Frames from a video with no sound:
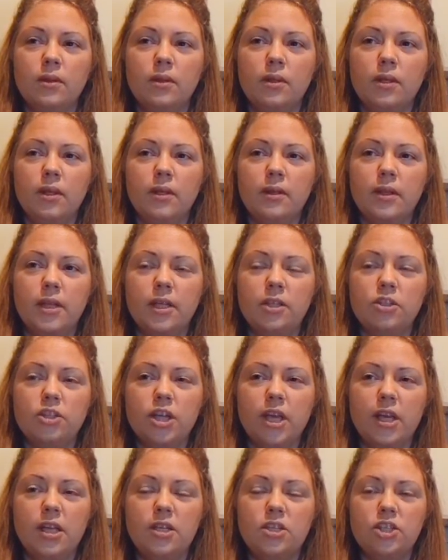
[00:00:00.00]
And then
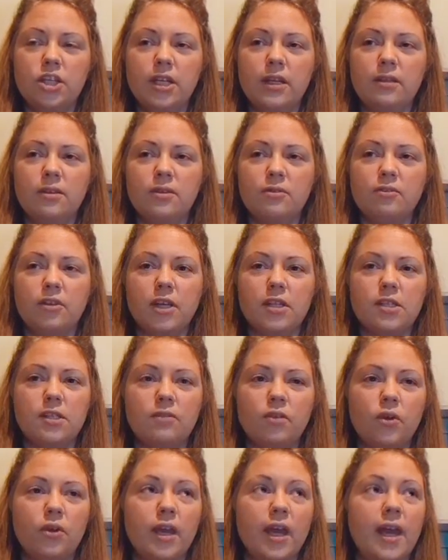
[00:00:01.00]
changing the fix of
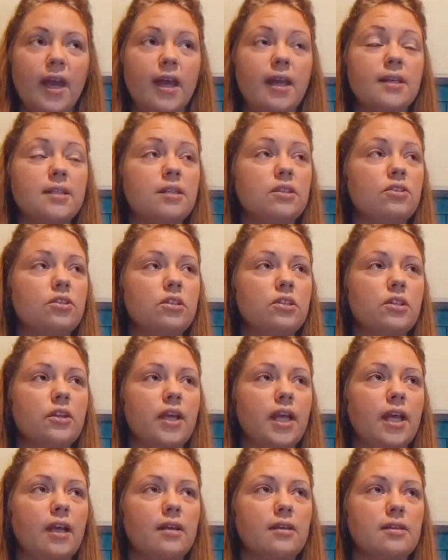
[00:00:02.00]
your gaze and just
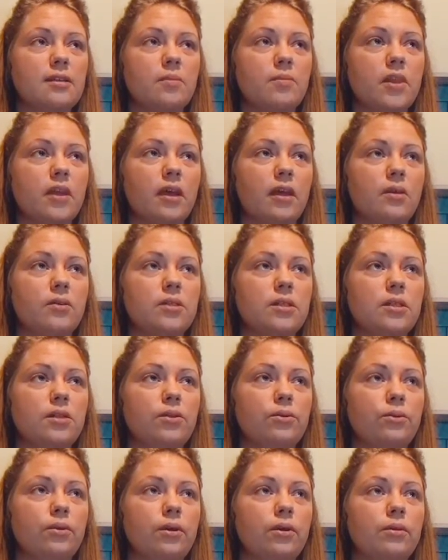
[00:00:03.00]
looking at something else in
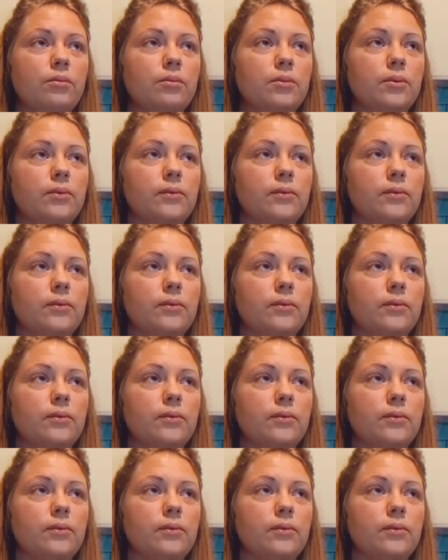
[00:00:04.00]
the room.